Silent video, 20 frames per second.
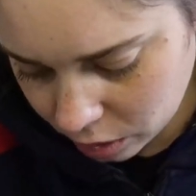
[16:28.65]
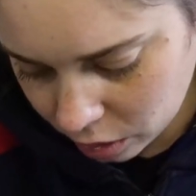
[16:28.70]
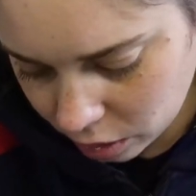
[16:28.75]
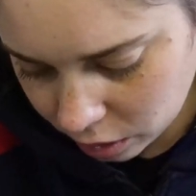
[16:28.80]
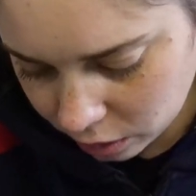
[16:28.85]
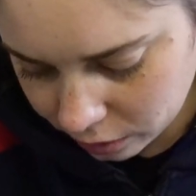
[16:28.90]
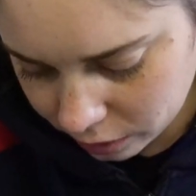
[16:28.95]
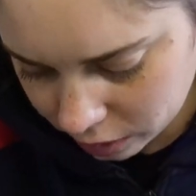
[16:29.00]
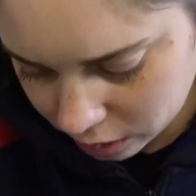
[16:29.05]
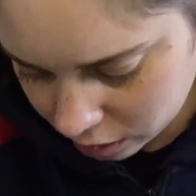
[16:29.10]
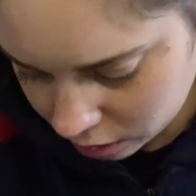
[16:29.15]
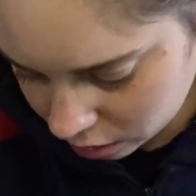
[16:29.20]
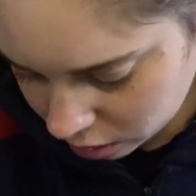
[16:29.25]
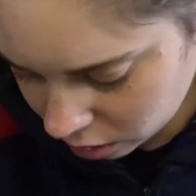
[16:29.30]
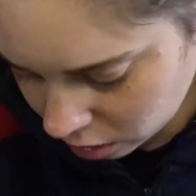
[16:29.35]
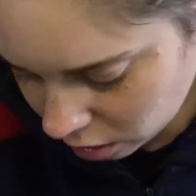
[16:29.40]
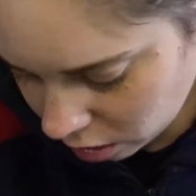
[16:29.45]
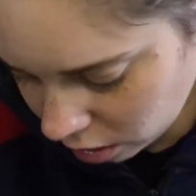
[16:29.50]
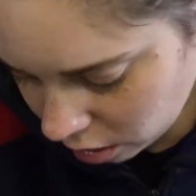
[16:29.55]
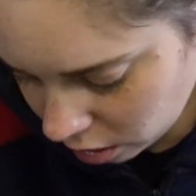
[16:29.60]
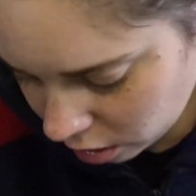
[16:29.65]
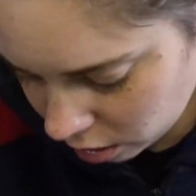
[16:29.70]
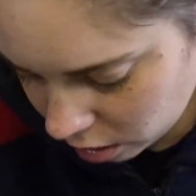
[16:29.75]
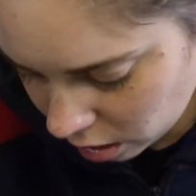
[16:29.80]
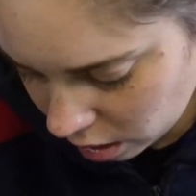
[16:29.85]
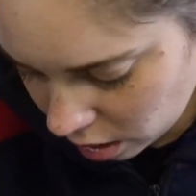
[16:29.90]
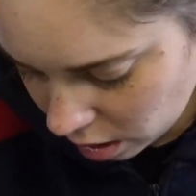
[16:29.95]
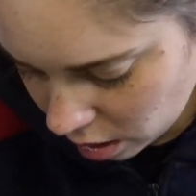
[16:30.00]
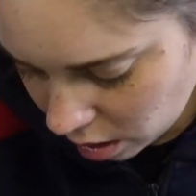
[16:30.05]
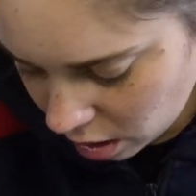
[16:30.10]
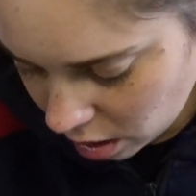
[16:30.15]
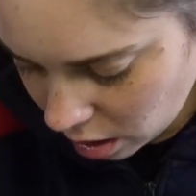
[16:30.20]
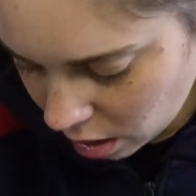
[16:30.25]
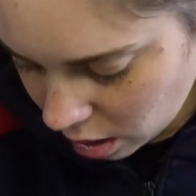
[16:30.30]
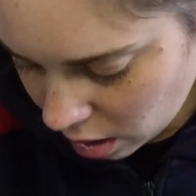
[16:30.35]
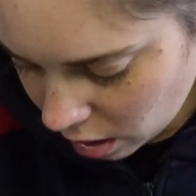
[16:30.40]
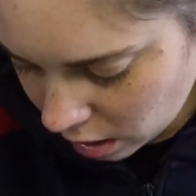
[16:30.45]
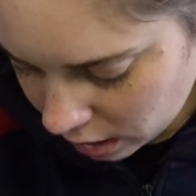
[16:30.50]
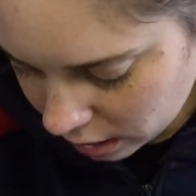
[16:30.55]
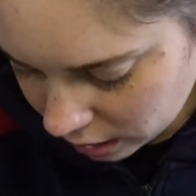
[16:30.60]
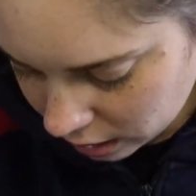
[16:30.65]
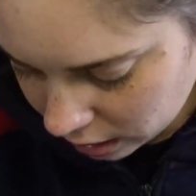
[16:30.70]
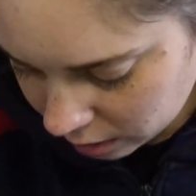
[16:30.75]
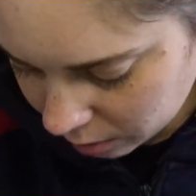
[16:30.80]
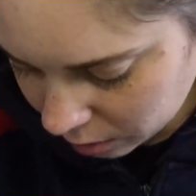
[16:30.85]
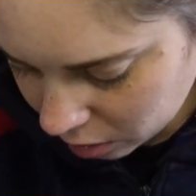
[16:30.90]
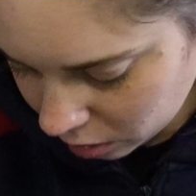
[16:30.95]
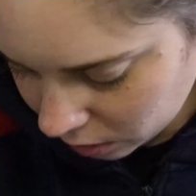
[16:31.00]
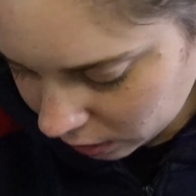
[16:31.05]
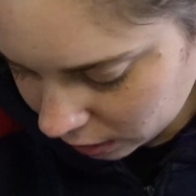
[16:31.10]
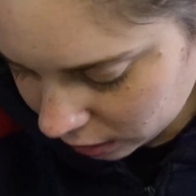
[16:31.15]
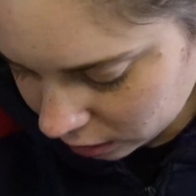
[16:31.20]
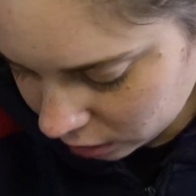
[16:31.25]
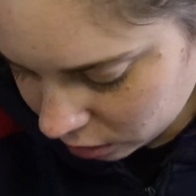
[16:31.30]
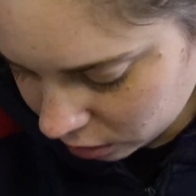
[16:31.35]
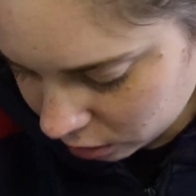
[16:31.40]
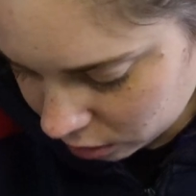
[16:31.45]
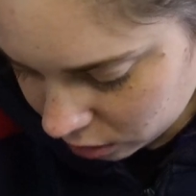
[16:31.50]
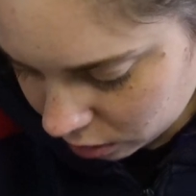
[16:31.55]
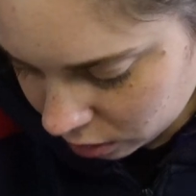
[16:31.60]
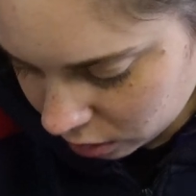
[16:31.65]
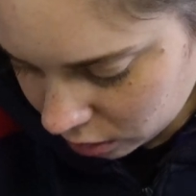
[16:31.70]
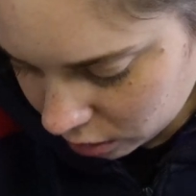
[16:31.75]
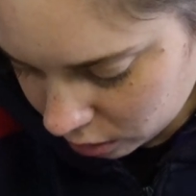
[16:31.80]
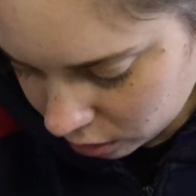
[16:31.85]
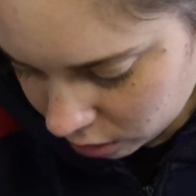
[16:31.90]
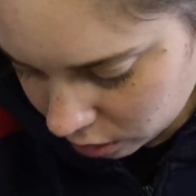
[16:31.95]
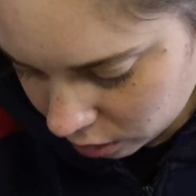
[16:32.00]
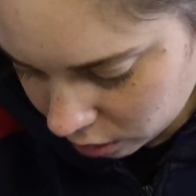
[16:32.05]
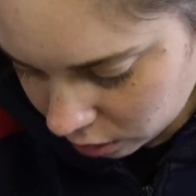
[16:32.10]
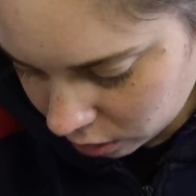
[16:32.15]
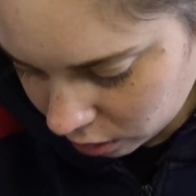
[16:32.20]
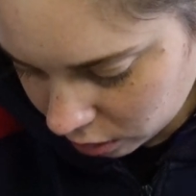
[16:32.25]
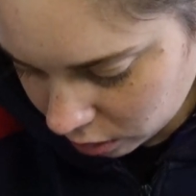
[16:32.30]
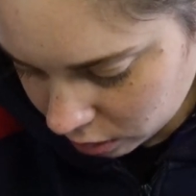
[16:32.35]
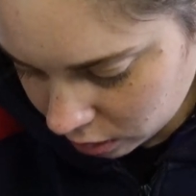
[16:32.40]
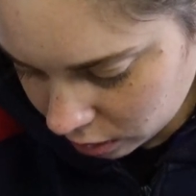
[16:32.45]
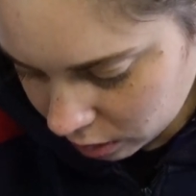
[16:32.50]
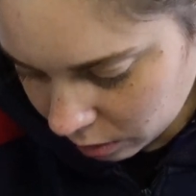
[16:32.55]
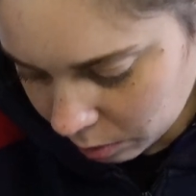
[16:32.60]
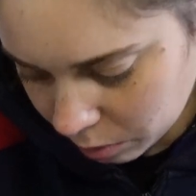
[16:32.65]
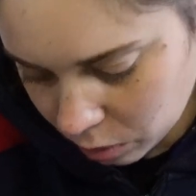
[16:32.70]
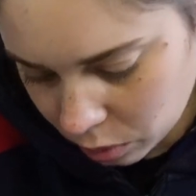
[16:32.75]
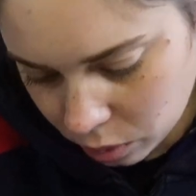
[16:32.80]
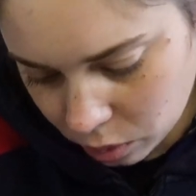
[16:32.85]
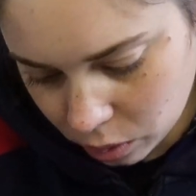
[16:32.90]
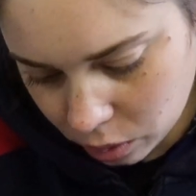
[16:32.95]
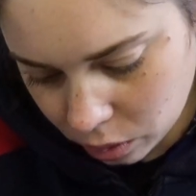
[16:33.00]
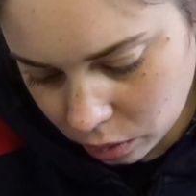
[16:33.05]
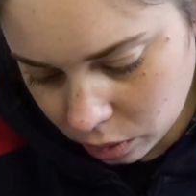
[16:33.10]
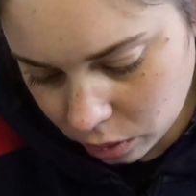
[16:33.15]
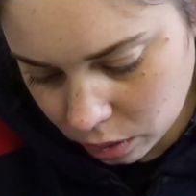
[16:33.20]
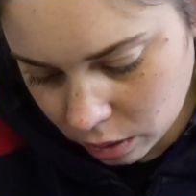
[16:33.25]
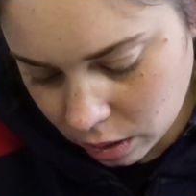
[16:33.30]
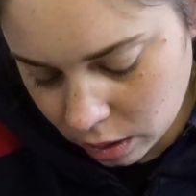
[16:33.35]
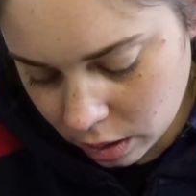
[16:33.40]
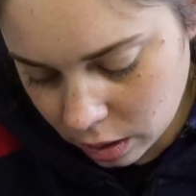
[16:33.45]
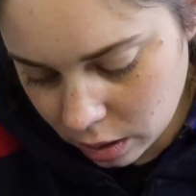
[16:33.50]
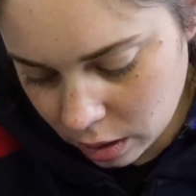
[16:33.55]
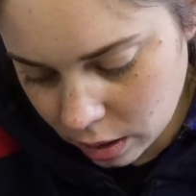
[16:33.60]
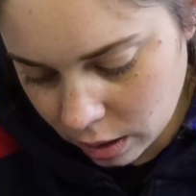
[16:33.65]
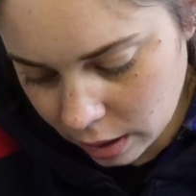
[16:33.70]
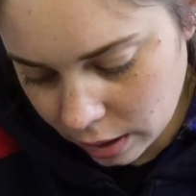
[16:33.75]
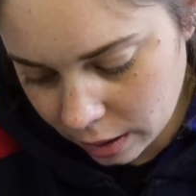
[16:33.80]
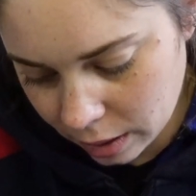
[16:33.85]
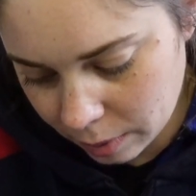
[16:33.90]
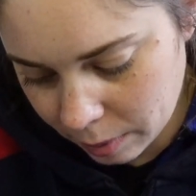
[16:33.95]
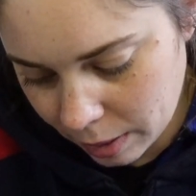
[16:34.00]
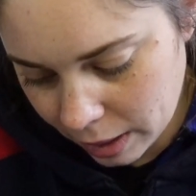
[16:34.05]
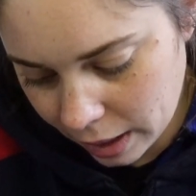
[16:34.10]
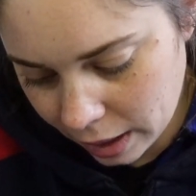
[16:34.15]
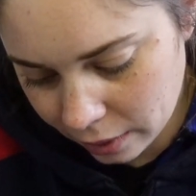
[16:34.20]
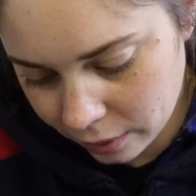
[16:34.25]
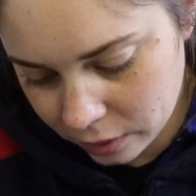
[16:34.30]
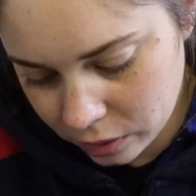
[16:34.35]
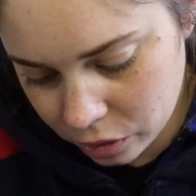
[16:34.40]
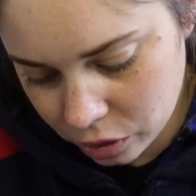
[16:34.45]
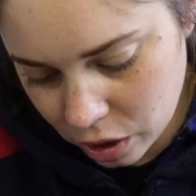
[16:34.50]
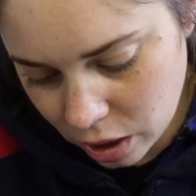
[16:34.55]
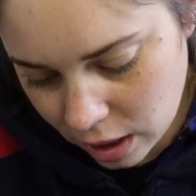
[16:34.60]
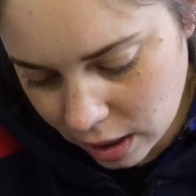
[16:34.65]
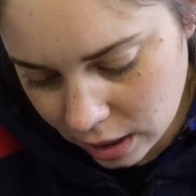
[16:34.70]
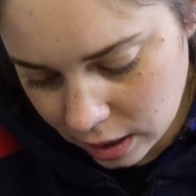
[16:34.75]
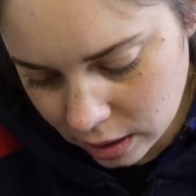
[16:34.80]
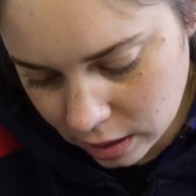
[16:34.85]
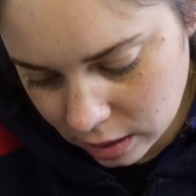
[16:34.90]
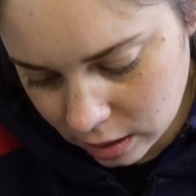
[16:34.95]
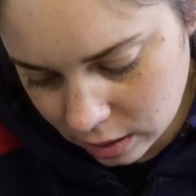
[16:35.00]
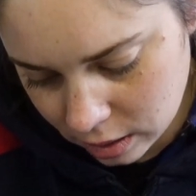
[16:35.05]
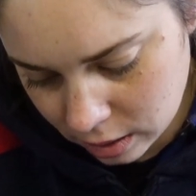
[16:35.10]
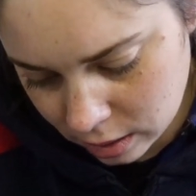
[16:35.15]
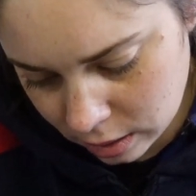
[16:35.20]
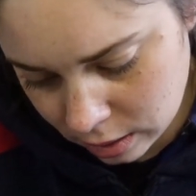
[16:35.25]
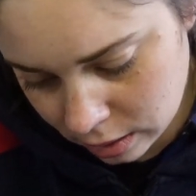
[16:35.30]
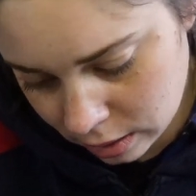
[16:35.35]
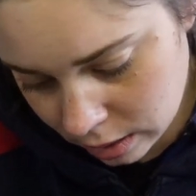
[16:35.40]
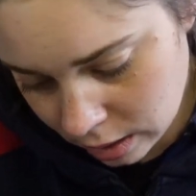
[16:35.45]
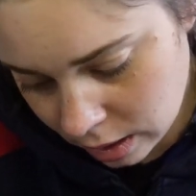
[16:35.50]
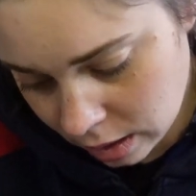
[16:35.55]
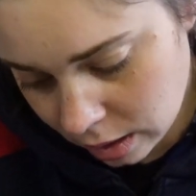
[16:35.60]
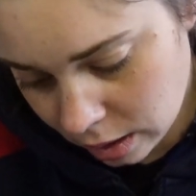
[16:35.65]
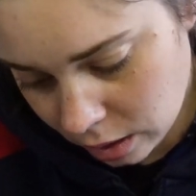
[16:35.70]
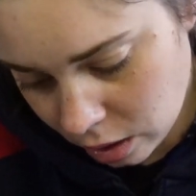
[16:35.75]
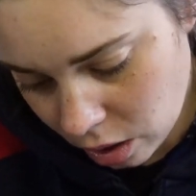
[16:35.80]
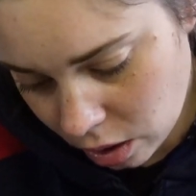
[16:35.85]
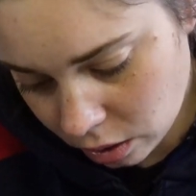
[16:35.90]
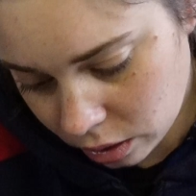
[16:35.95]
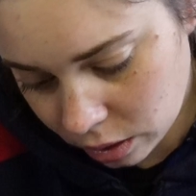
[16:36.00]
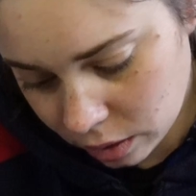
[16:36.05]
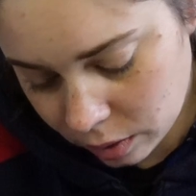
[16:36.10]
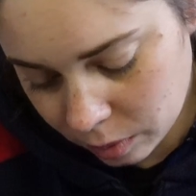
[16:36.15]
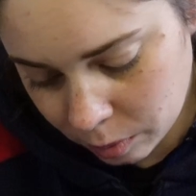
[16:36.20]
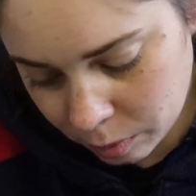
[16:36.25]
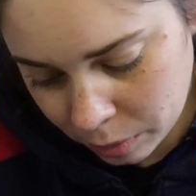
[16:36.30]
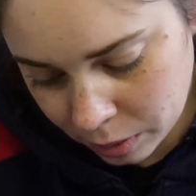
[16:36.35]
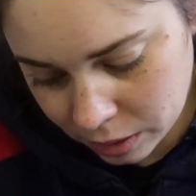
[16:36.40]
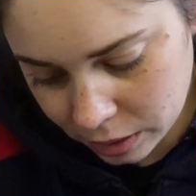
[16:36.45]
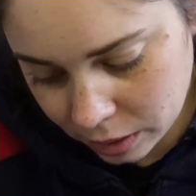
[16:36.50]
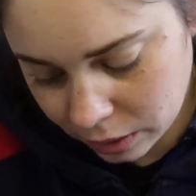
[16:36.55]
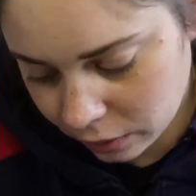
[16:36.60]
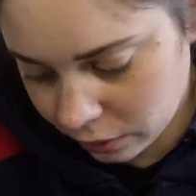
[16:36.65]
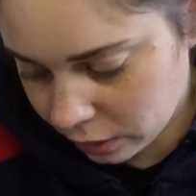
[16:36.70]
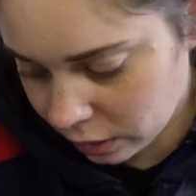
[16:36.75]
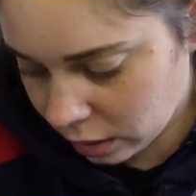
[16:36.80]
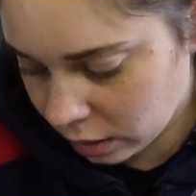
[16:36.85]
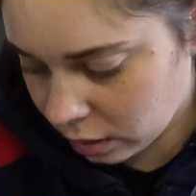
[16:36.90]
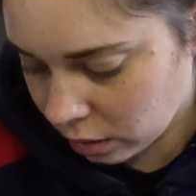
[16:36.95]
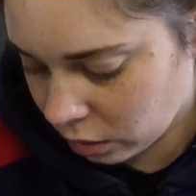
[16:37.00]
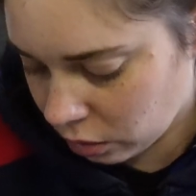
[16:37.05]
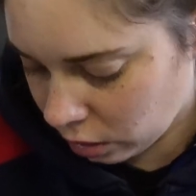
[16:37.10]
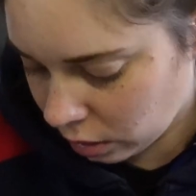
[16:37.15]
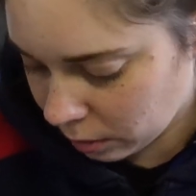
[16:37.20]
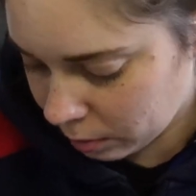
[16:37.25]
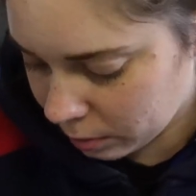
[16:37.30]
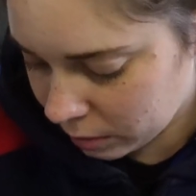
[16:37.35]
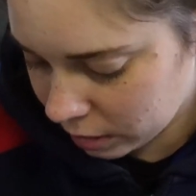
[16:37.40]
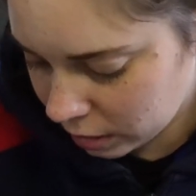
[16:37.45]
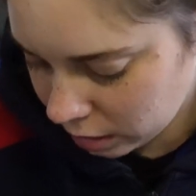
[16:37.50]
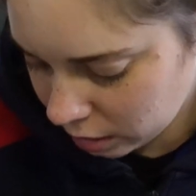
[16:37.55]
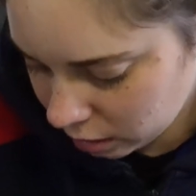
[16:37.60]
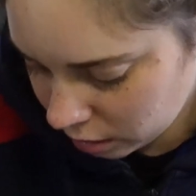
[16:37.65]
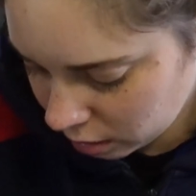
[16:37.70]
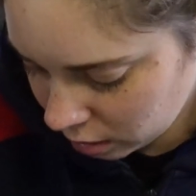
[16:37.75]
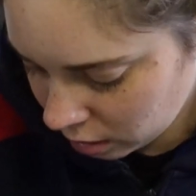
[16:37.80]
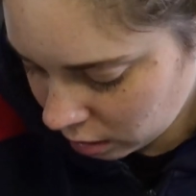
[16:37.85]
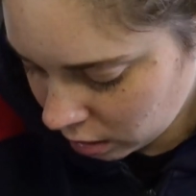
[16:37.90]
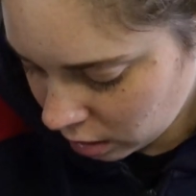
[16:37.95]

of stock, I am going to sow some more. I have Giant Column Pacific Crimson.